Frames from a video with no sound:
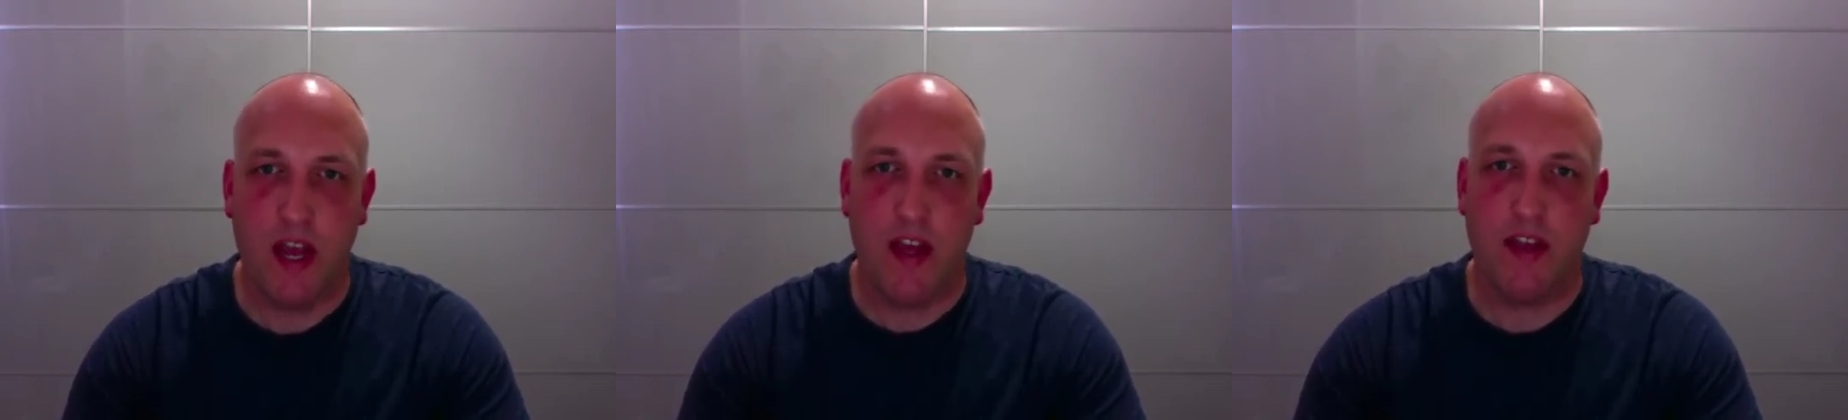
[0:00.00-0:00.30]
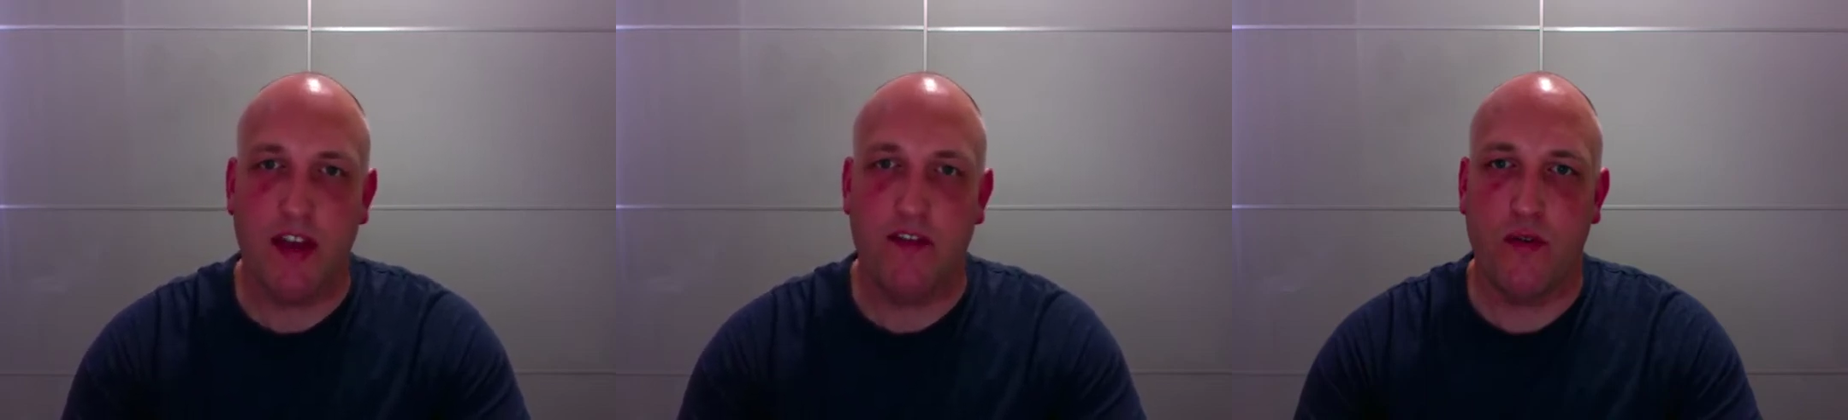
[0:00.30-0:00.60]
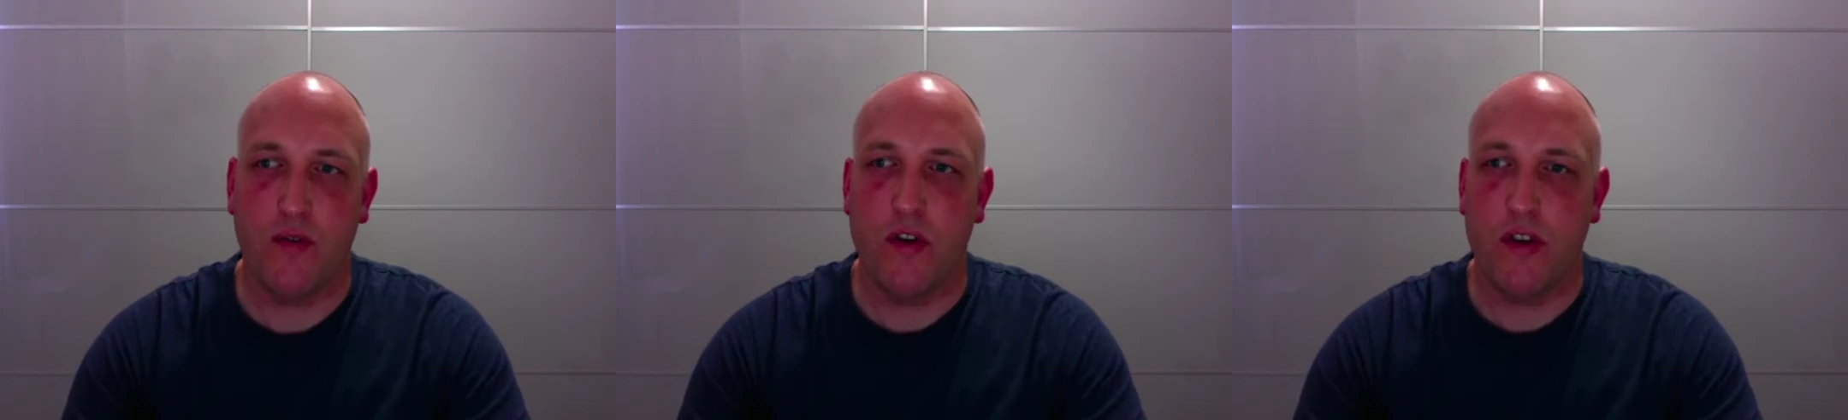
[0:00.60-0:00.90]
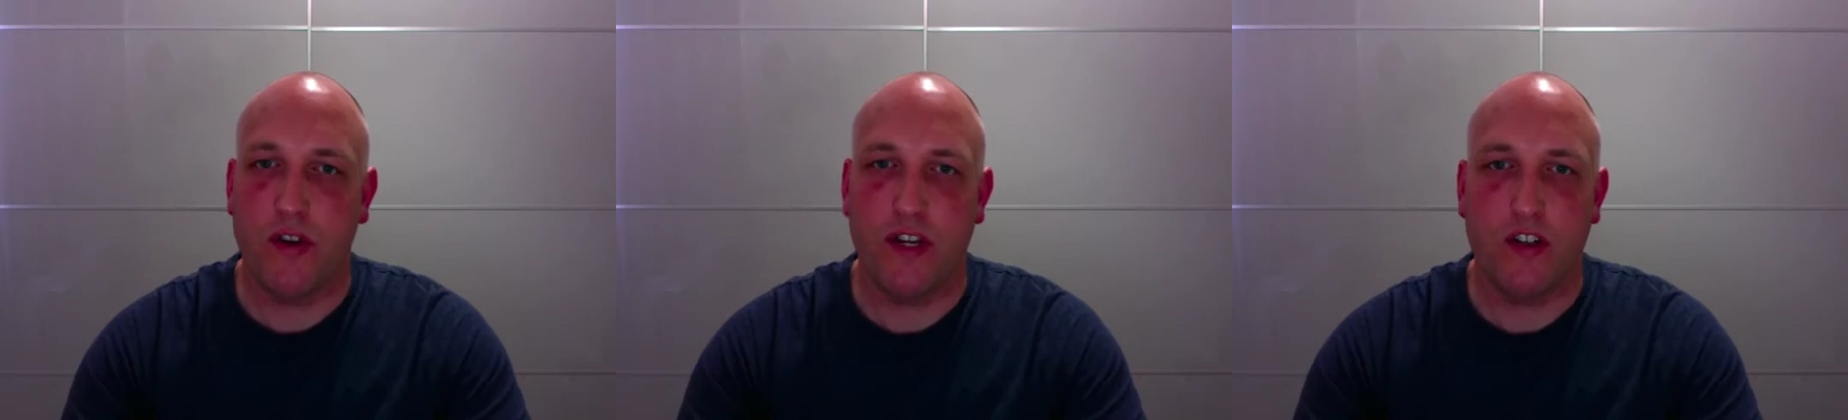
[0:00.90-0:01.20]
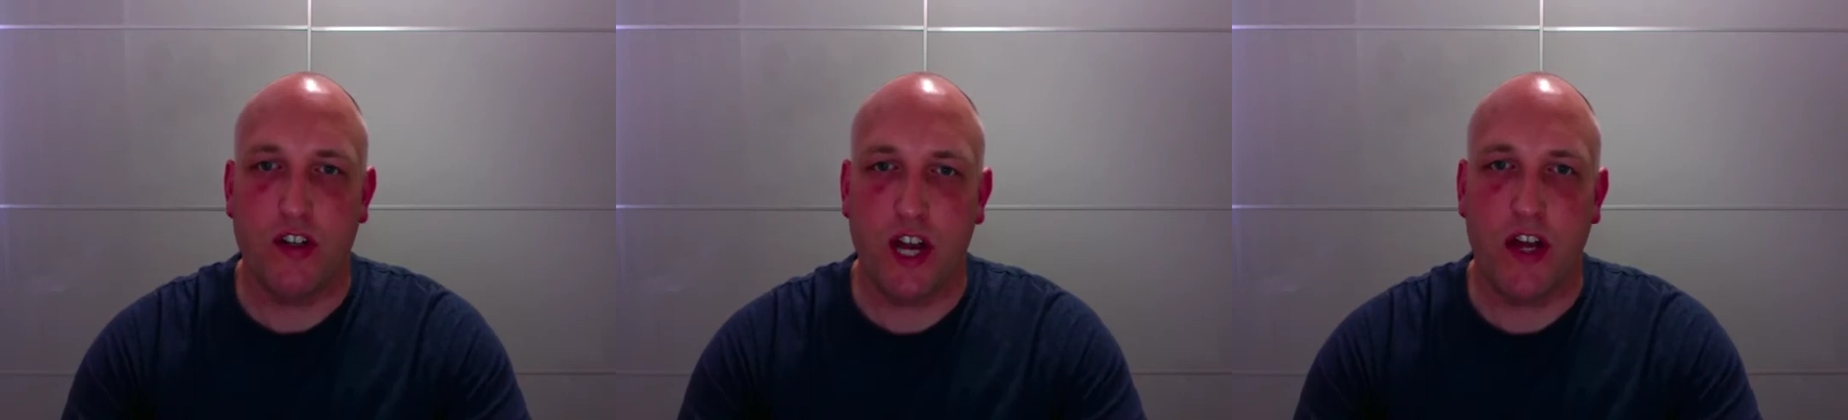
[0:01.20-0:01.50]
Therefore, you need to
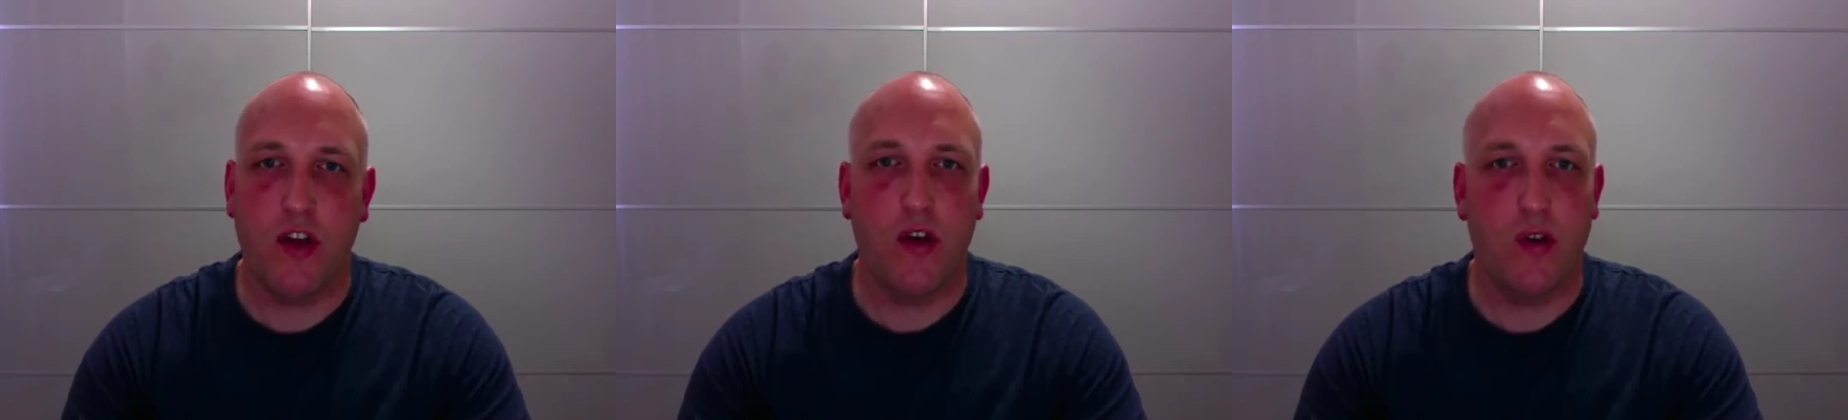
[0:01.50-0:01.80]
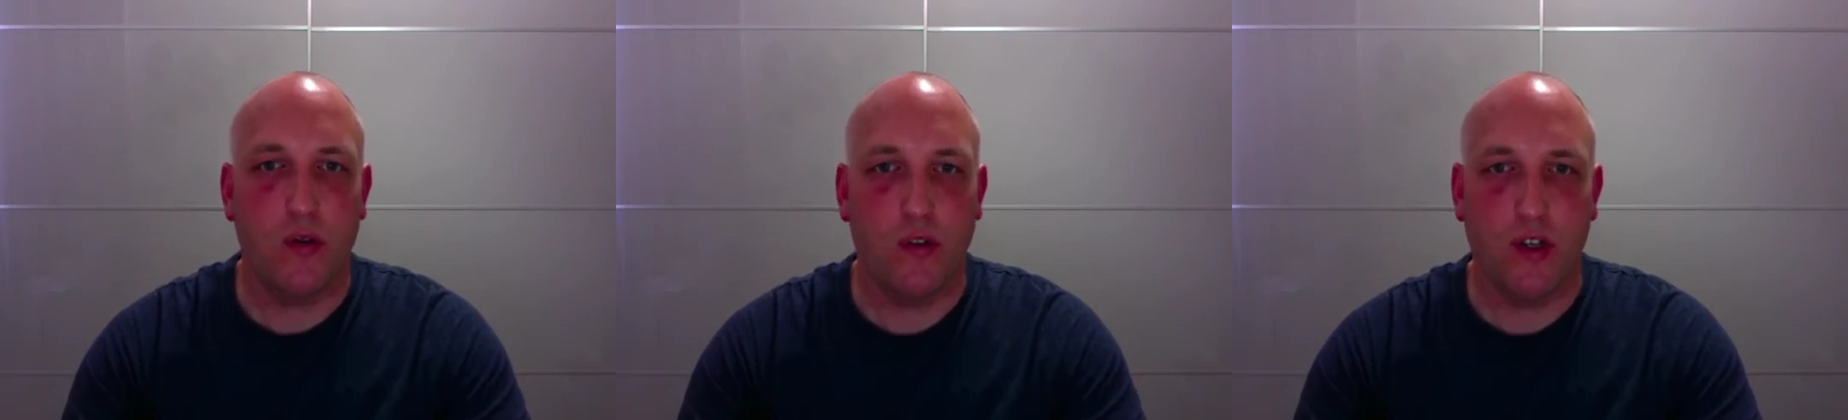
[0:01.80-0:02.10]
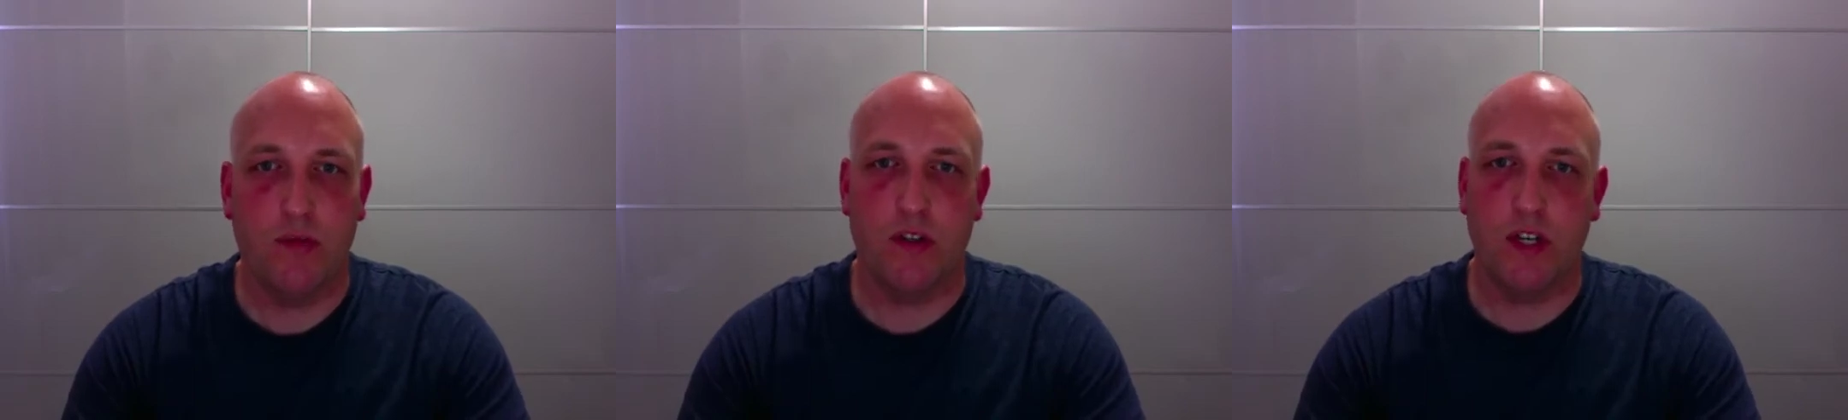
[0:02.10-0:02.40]
check whose terms and